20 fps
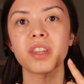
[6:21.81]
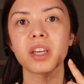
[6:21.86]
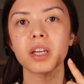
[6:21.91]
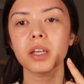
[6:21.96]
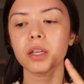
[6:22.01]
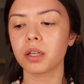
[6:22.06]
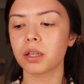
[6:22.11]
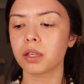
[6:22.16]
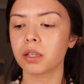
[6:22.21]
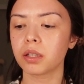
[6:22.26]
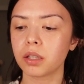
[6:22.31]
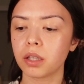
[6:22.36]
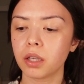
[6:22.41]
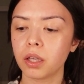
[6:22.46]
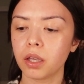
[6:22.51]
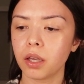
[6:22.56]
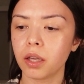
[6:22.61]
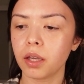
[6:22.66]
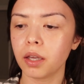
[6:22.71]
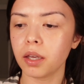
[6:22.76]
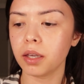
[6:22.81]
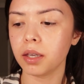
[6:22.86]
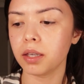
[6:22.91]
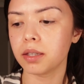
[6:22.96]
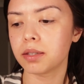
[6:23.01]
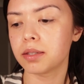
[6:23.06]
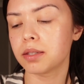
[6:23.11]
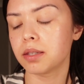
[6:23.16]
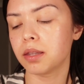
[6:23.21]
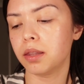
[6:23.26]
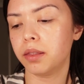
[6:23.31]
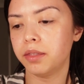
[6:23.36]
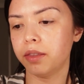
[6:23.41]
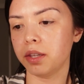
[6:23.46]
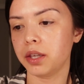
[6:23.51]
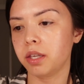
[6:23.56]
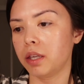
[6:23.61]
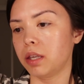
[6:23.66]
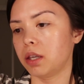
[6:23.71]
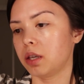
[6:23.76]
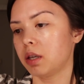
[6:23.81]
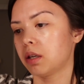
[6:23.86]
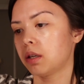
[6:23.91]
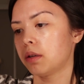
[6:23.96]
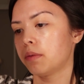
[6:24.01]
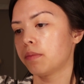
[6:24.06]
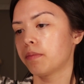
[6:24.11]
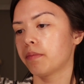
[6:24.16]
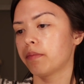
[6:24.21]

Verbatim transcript: thick it's the